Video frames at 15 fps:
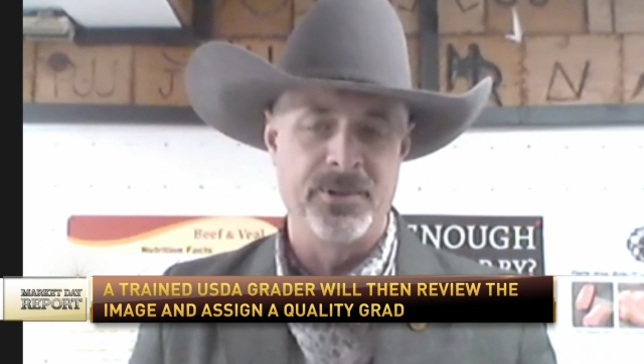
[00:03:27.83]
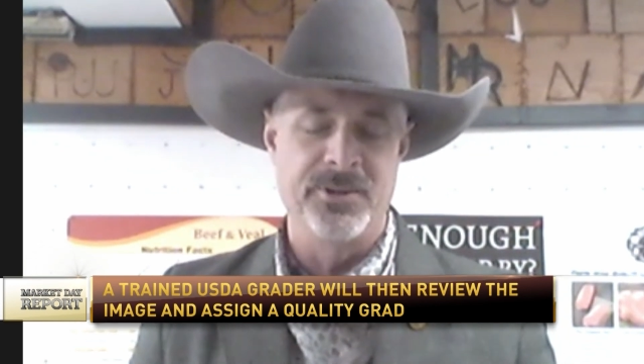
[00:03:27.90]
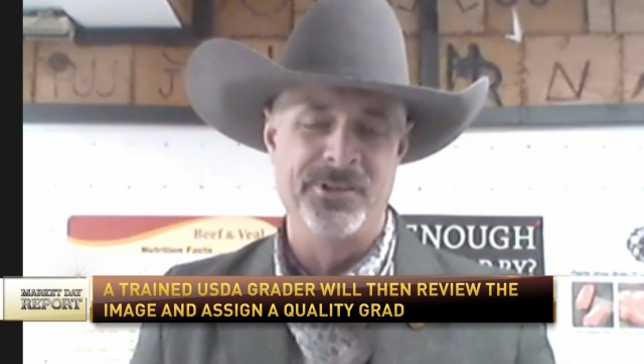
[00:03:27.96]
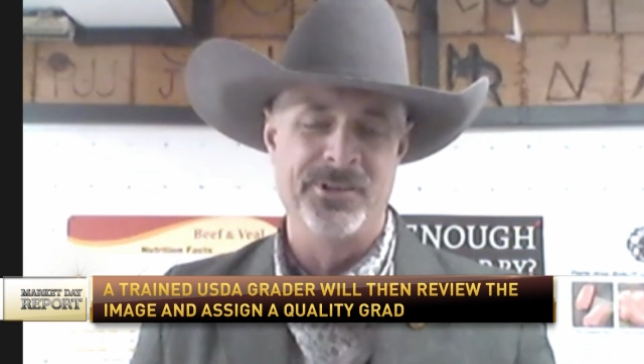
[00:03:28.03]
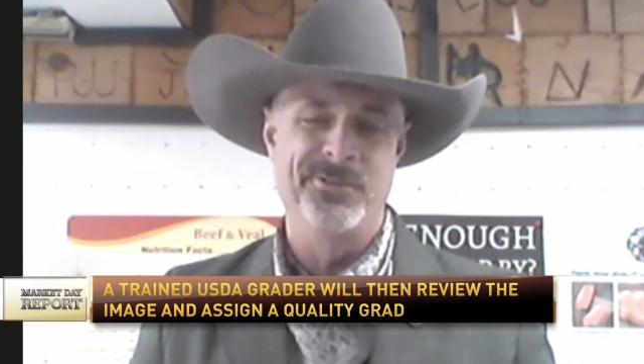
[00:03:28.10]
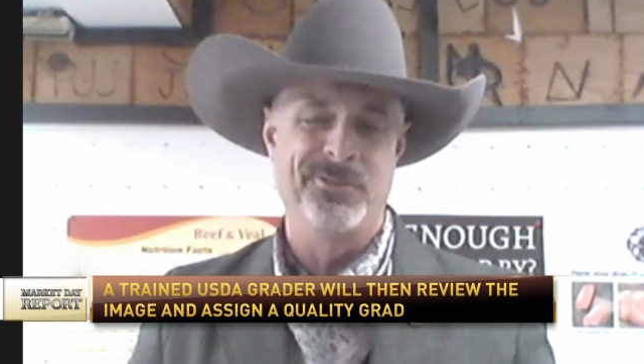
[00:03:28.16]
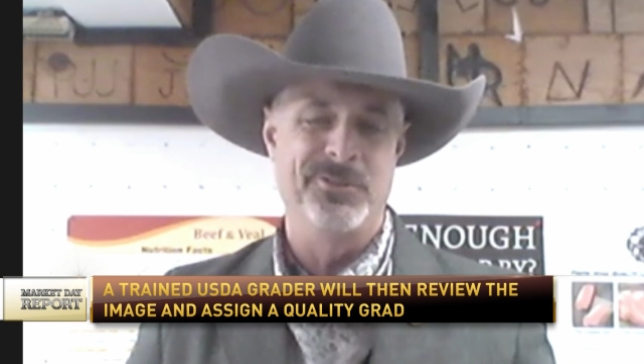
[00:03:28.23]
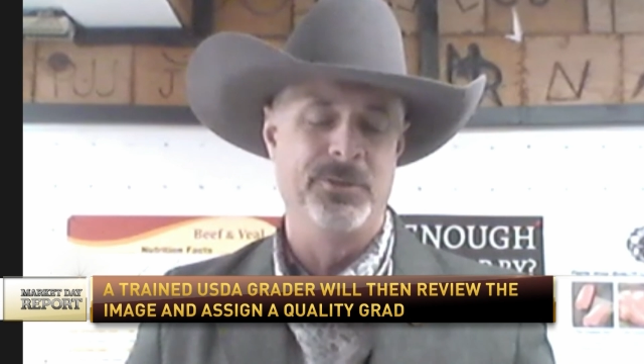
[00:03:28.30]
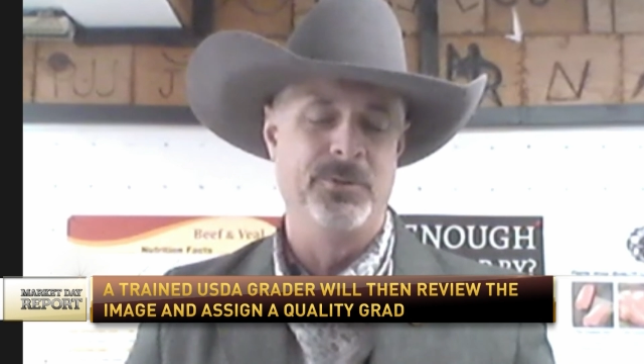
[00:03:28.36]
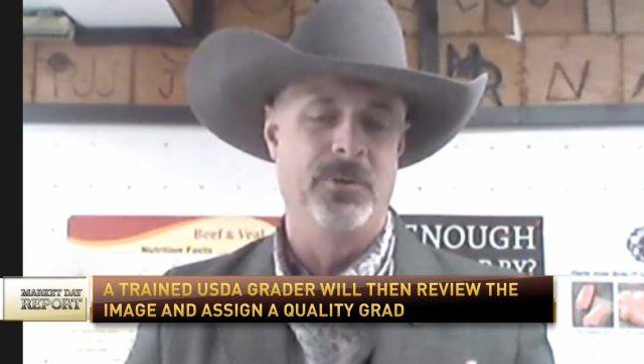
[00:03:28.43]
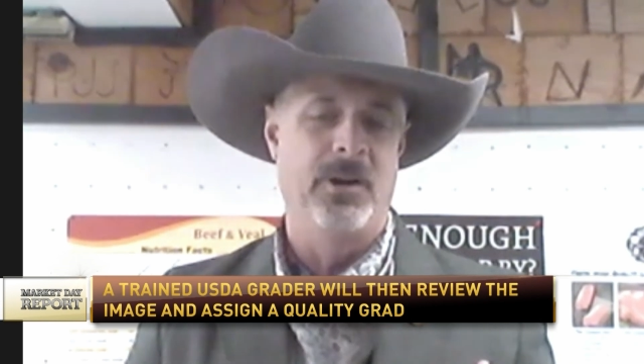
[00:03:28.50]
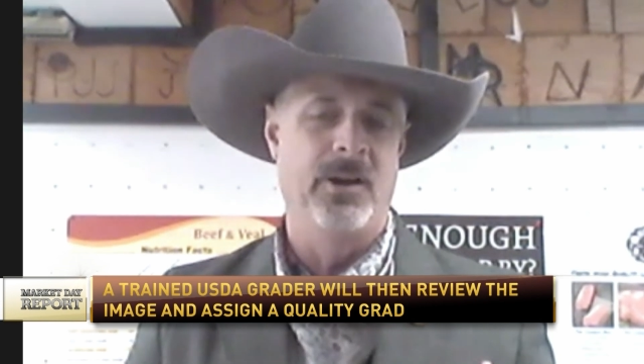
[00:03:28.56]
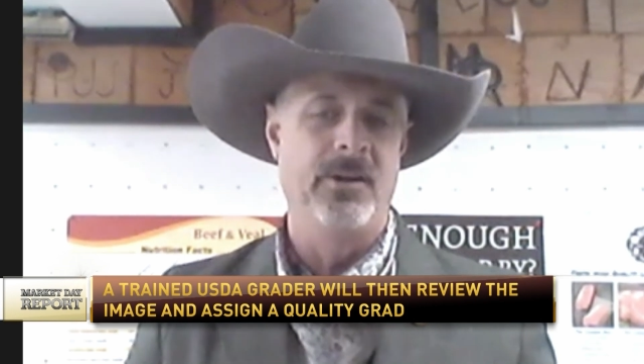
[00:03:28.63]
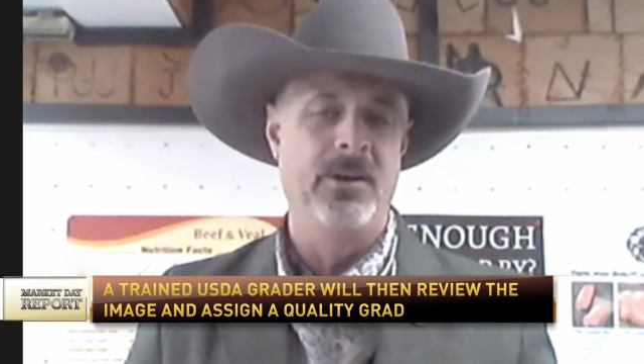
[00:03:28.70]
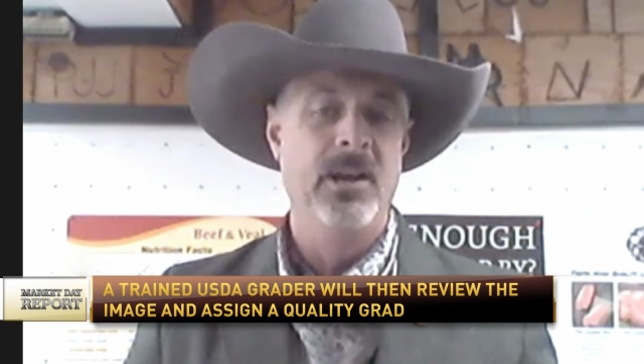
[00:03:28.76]
producers who
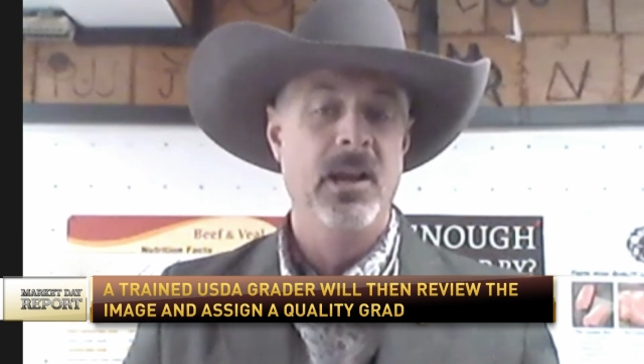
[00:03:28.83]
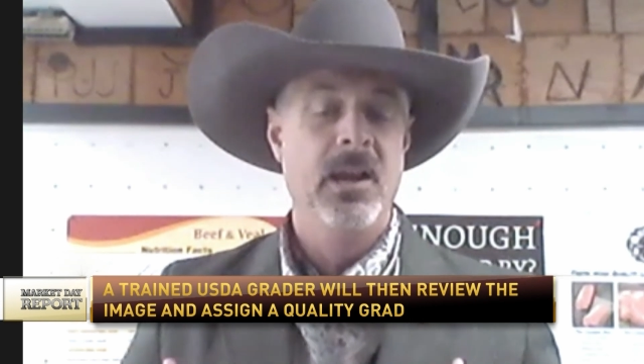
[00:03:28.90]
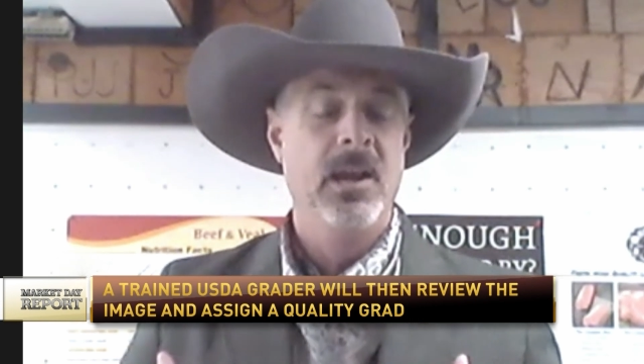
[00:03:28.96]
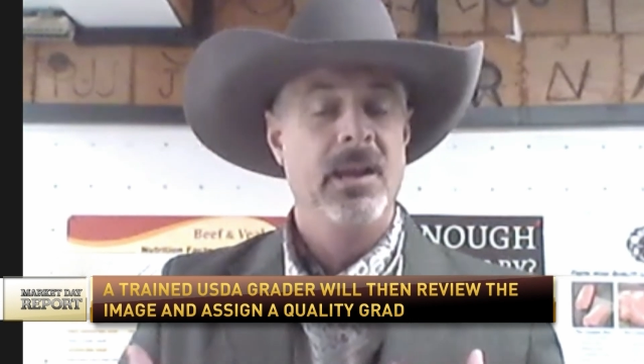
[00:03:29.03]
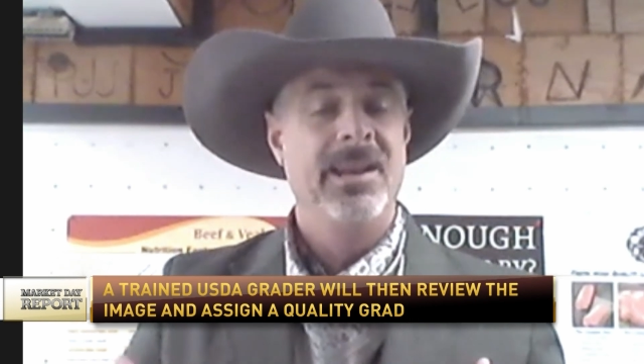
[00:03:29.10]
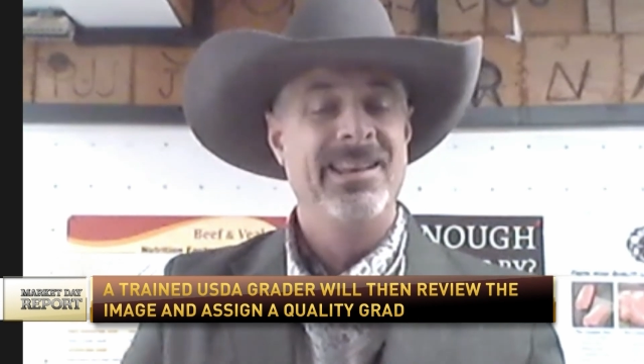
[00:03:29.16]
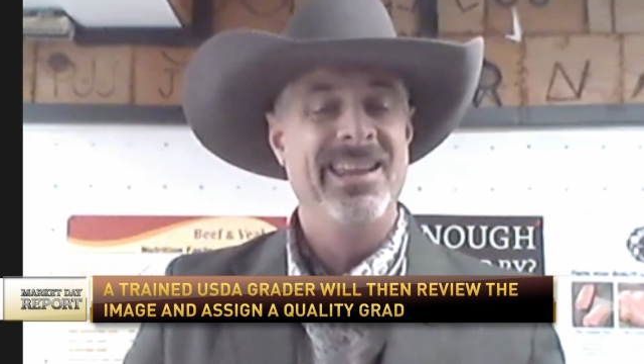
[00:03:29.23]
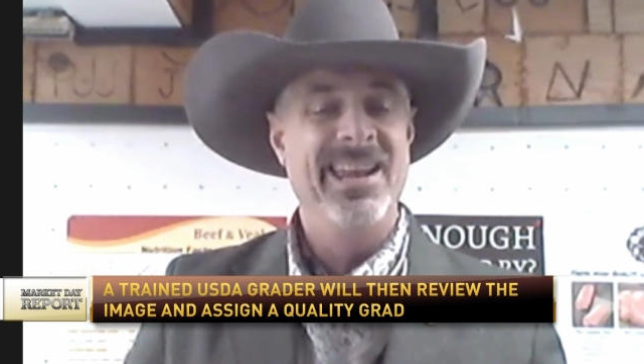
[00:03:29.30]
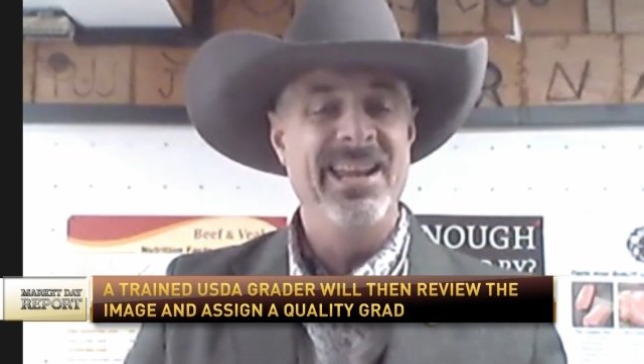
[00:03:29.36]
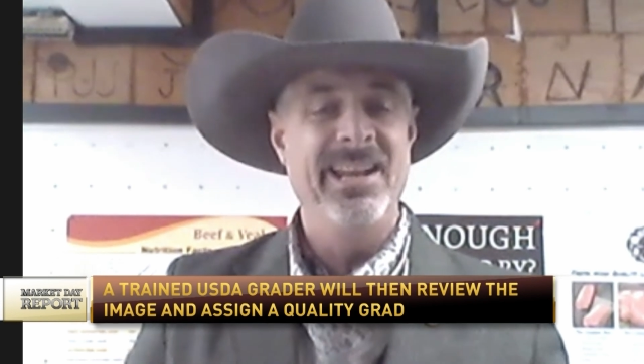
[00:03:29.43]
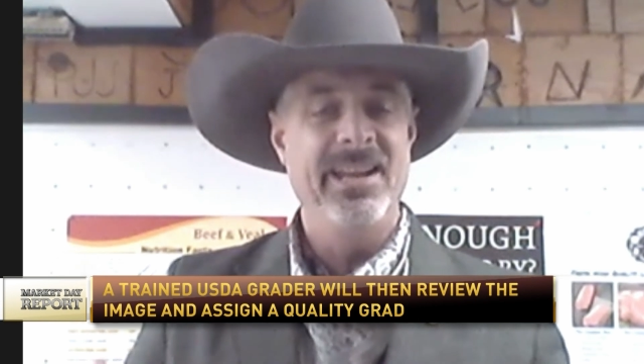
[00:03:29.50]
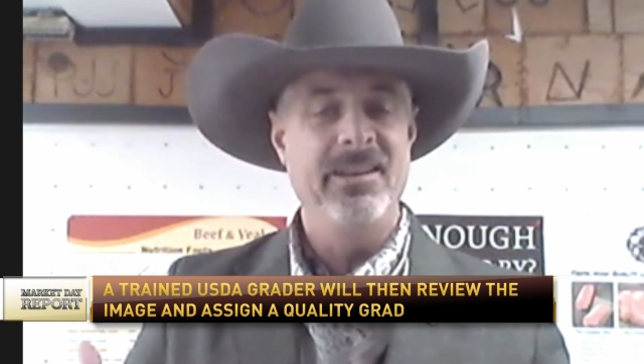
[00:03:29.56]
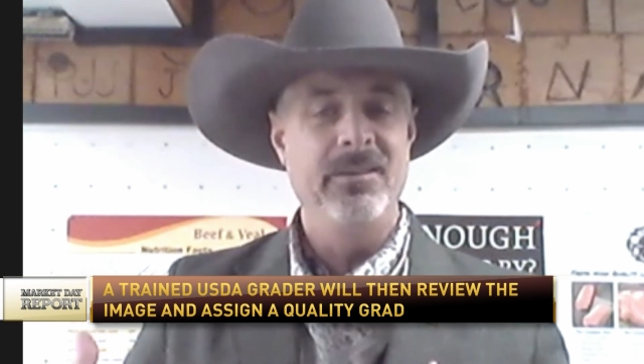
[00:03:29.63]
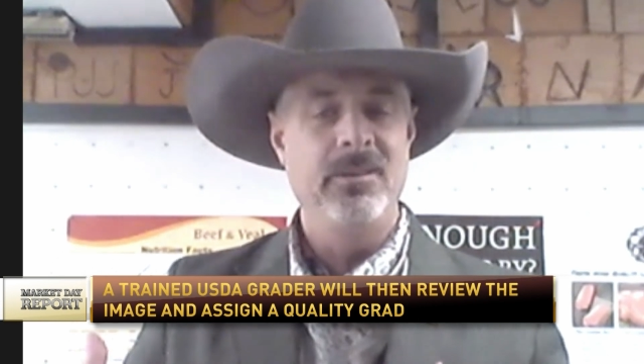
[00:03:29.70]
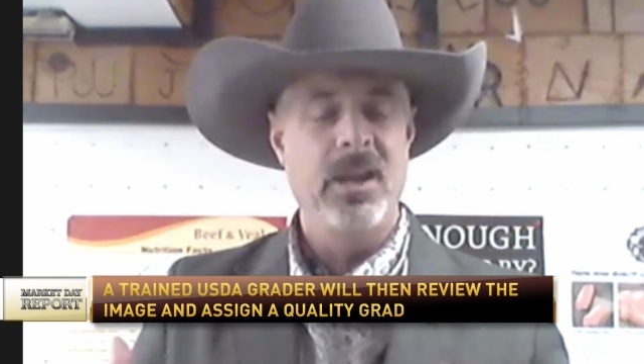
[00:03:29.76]
are
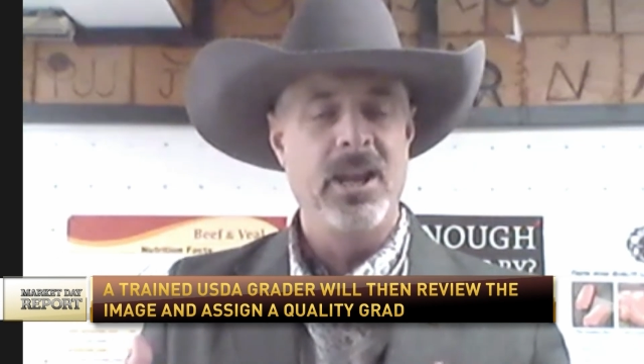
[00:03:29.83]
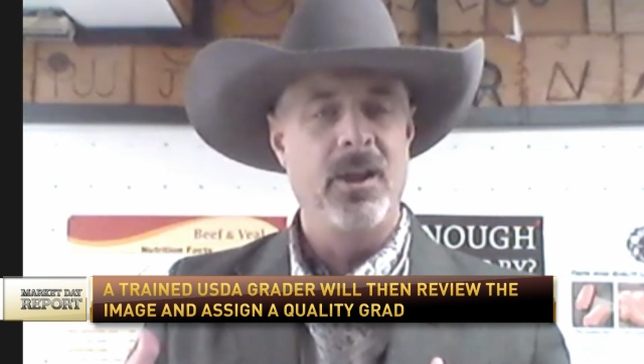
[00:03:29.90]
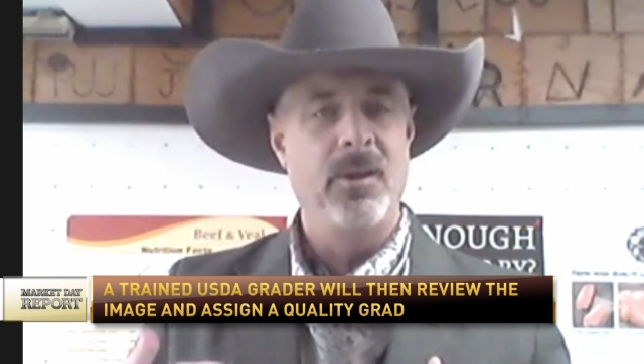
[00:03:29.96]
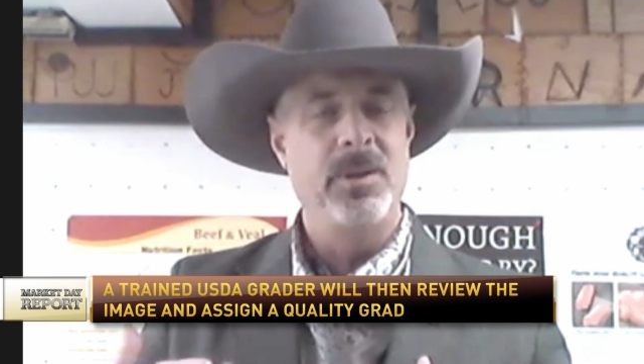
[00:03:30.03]
needing,